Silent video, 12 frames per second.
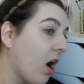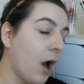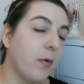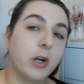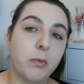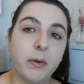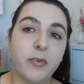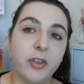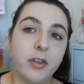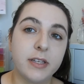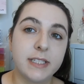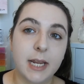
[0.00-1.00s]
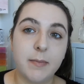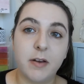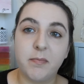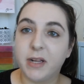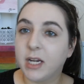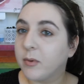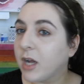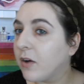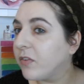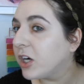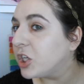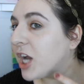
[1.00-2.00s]
I would agree with the statement of medium
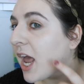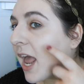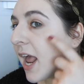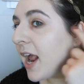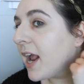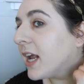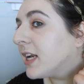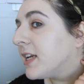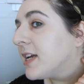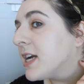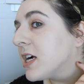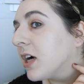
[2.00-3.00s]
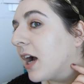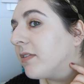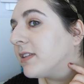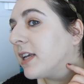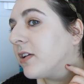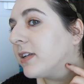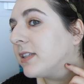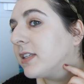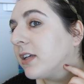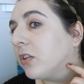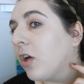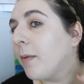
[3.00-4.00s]
coverage. And here, I would say you can
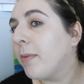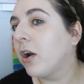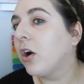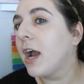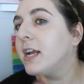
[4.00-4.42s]
see a lot better.